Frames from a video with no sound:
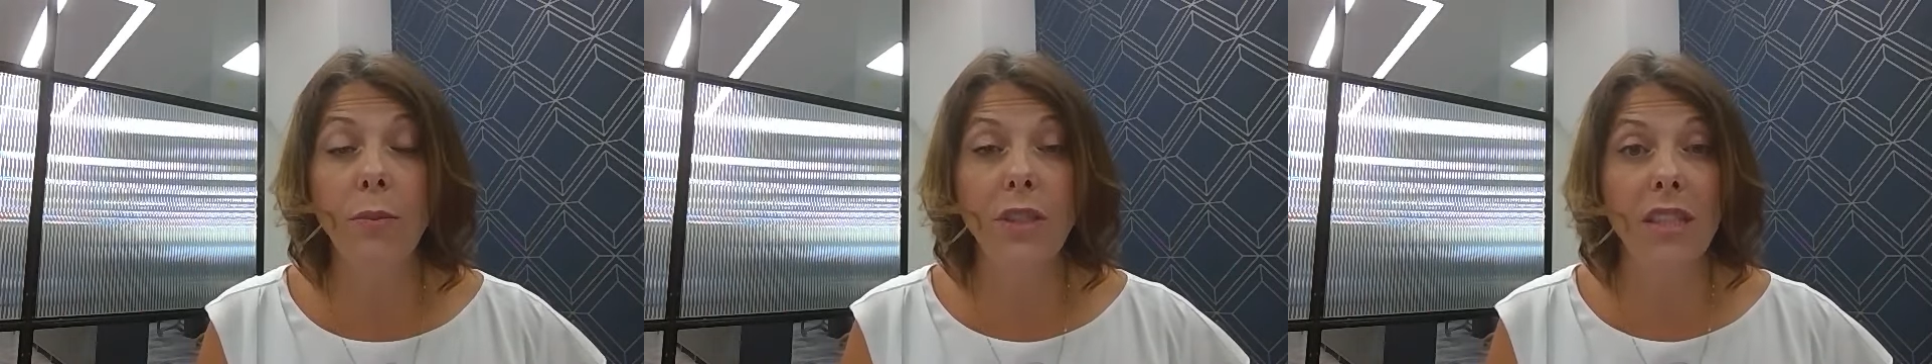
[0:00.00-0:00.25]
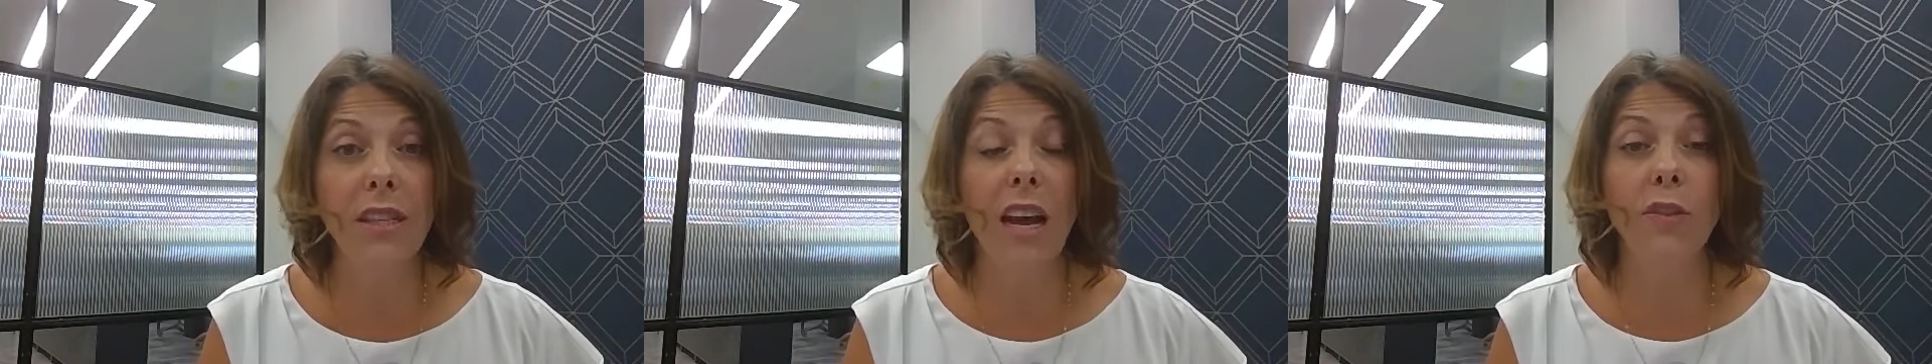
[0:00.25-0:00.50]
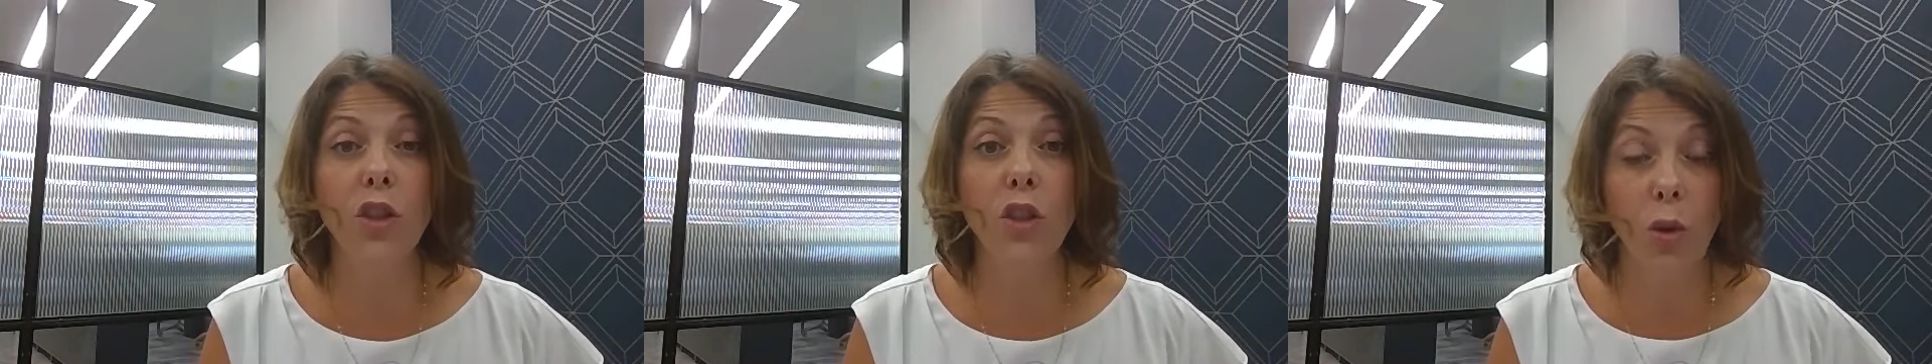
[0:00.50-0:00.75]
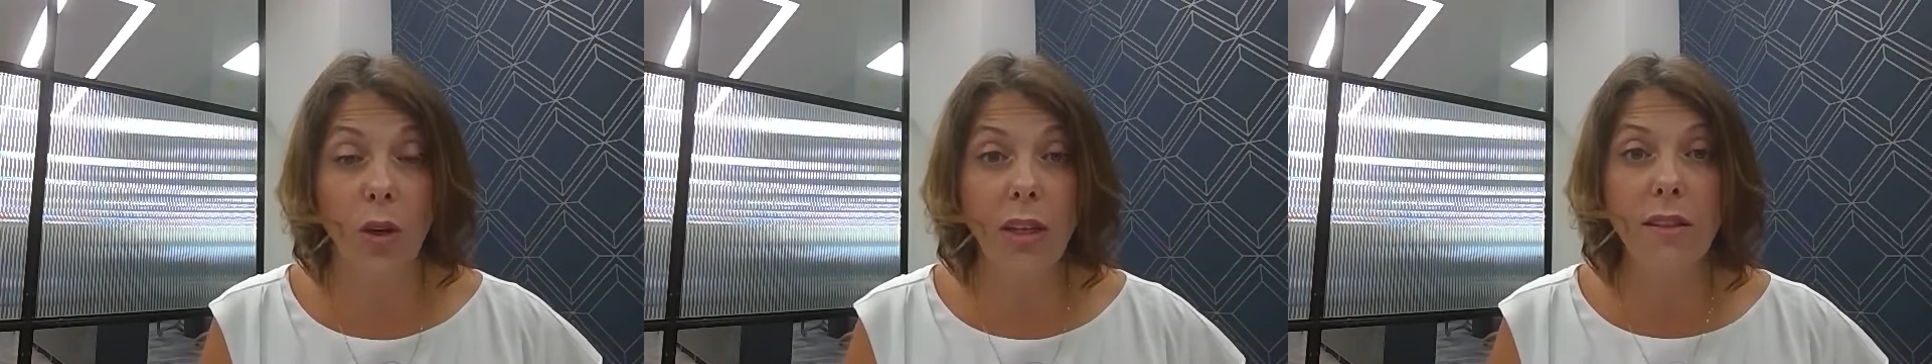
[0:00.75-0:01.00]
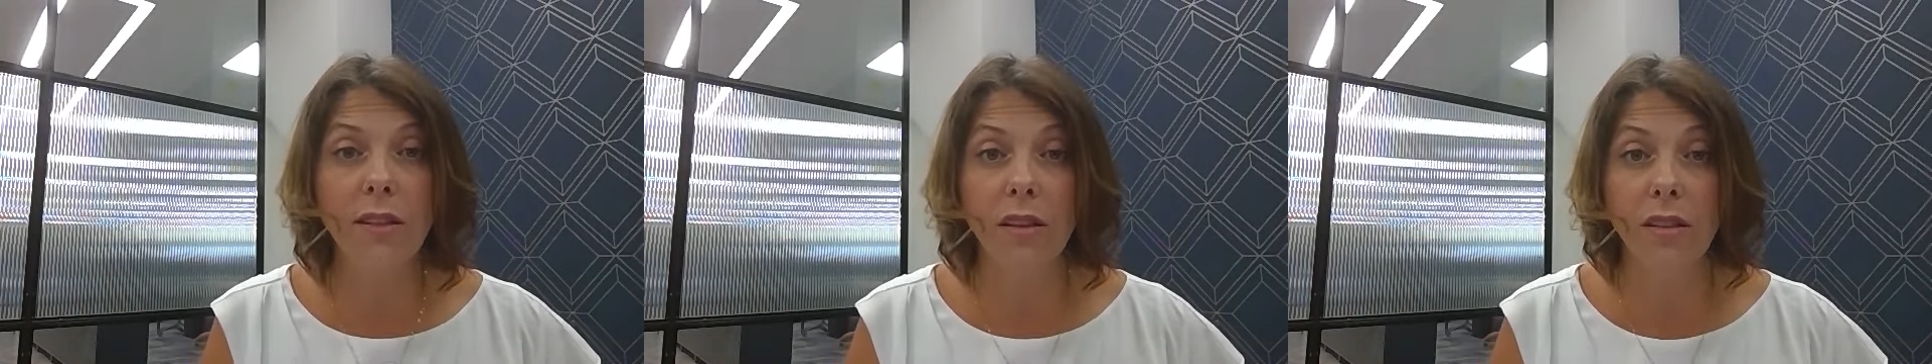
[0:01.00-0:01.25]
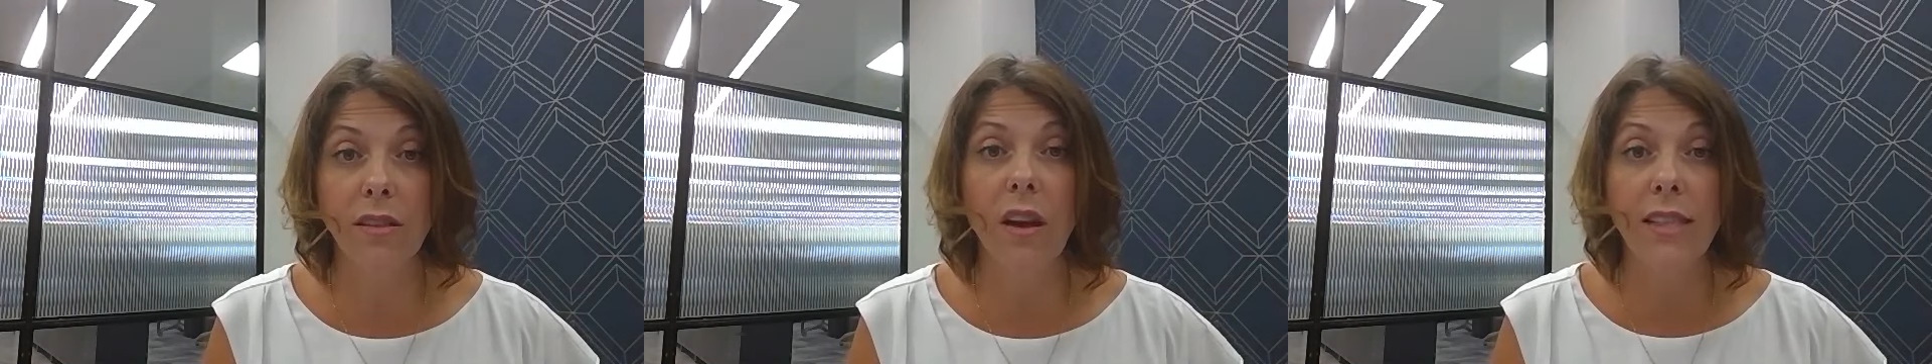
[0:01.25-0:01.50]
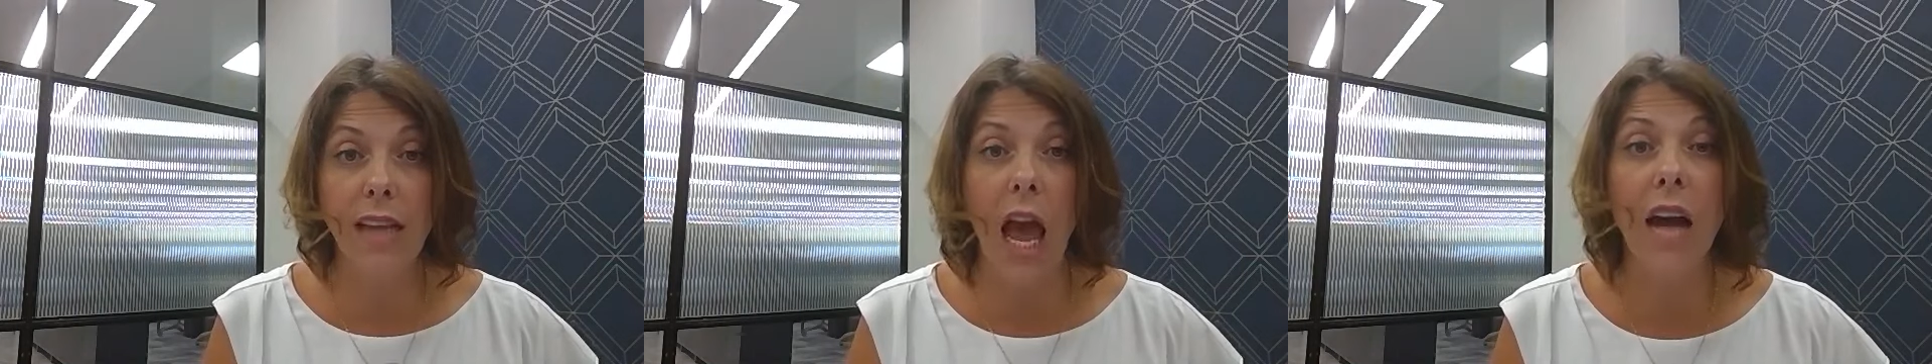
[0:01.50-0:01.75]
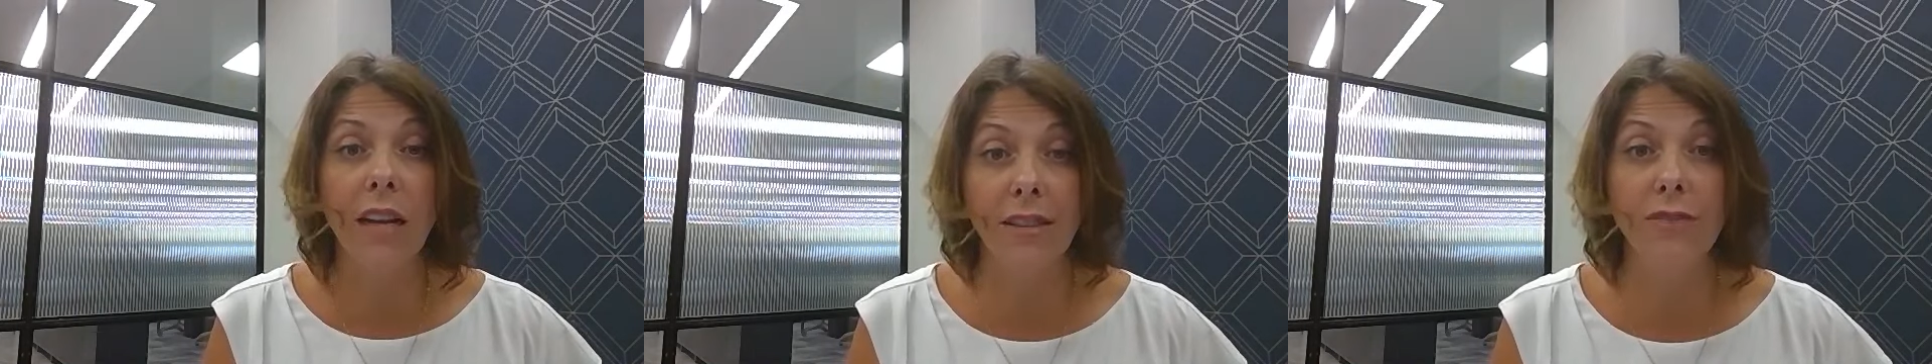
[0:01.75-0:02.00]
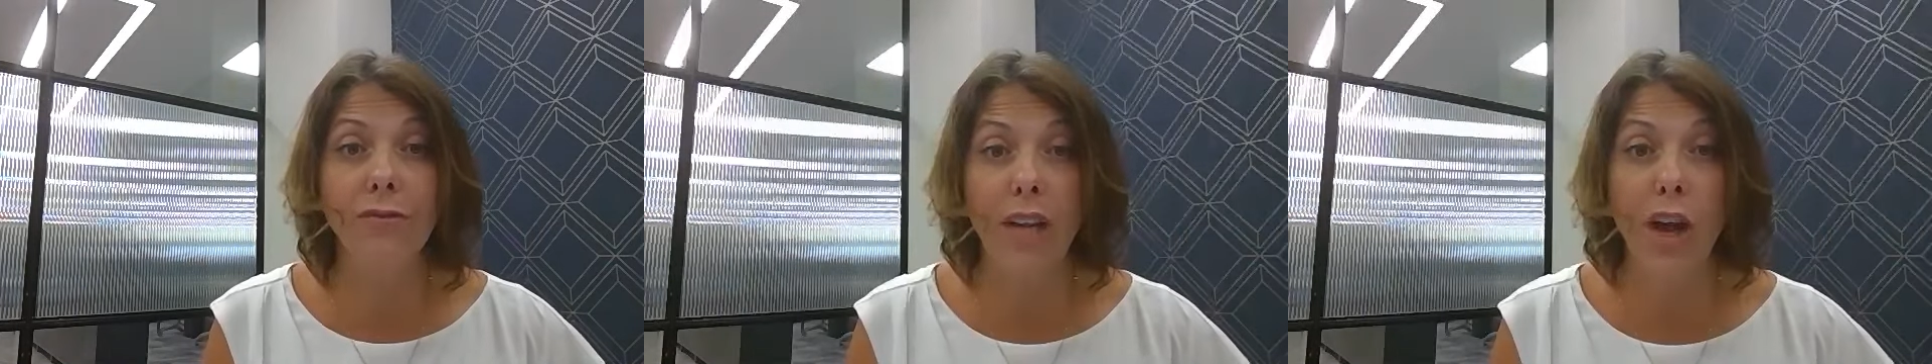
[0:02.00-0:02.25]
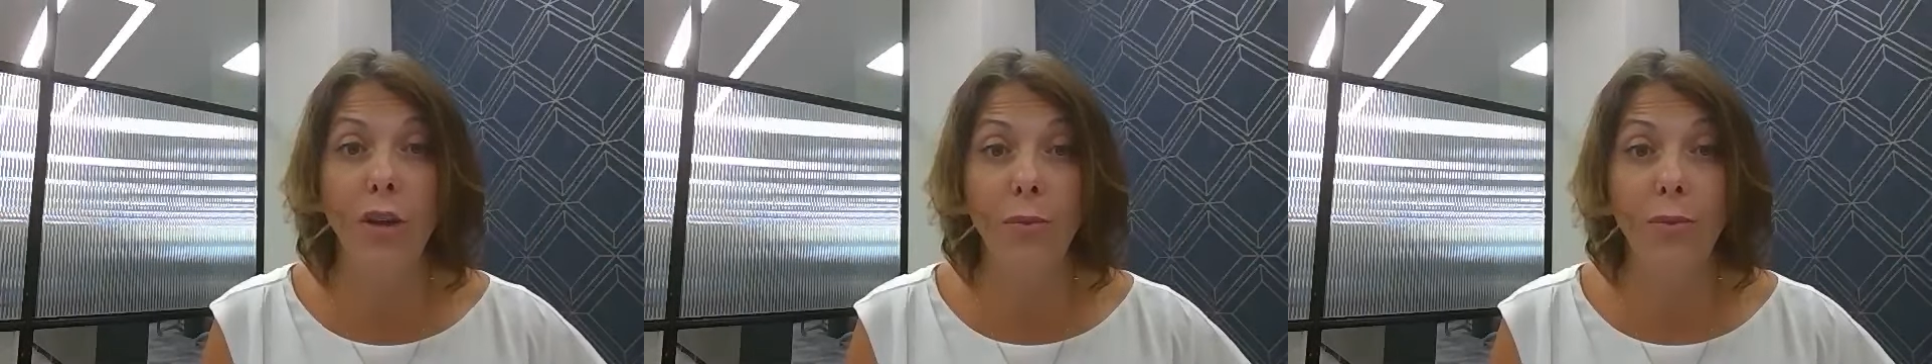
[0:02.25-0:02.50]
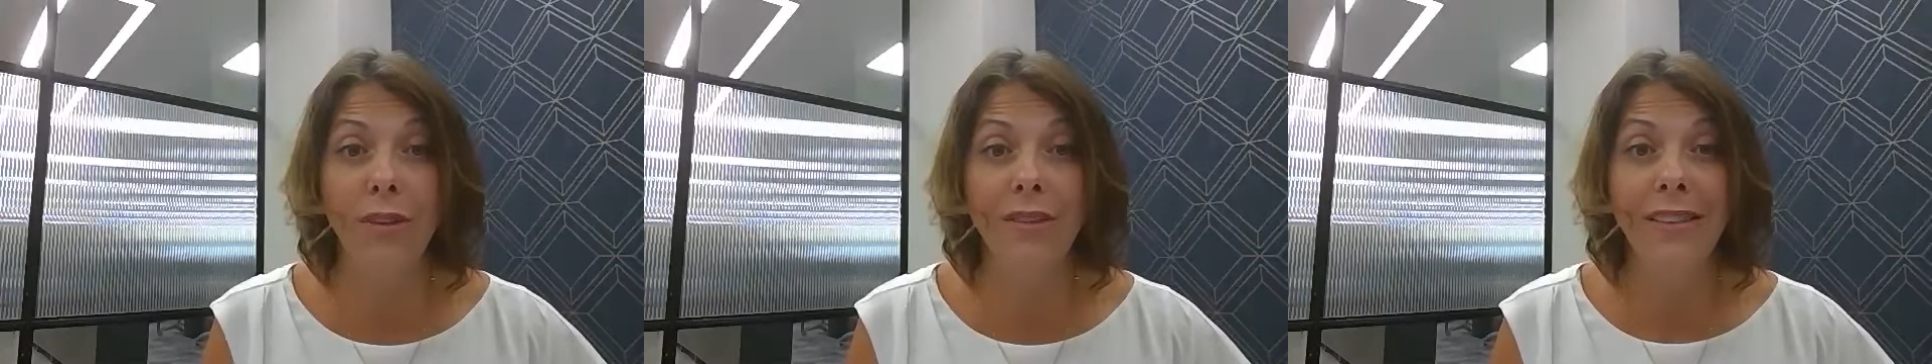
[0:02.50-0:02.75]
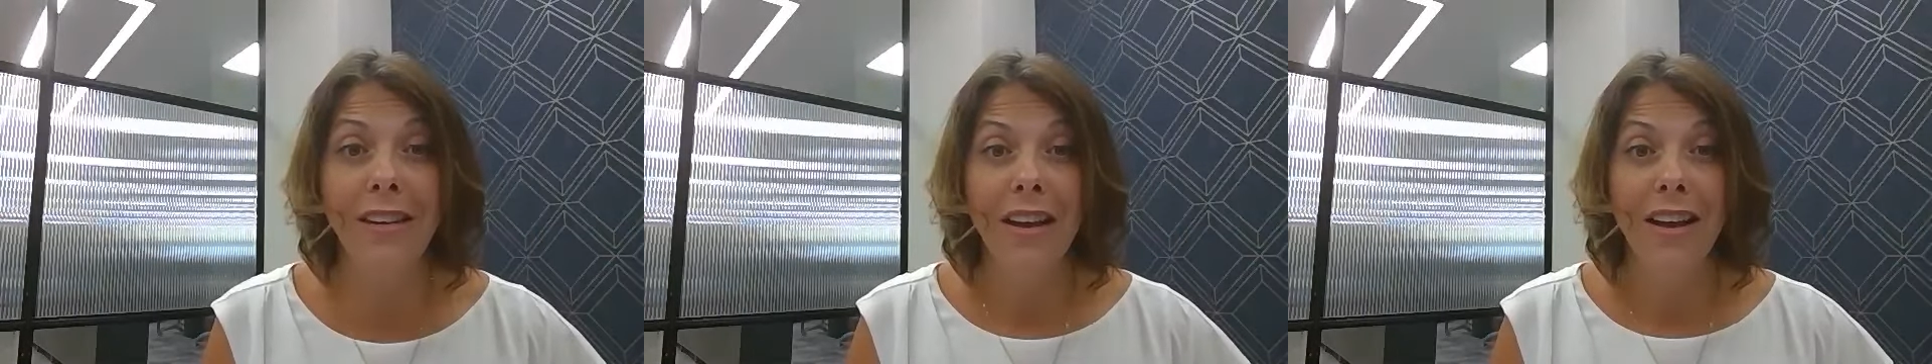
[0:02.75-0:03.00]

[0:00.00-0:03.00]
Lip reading: We didn't have a choice. Our sites had to reopen.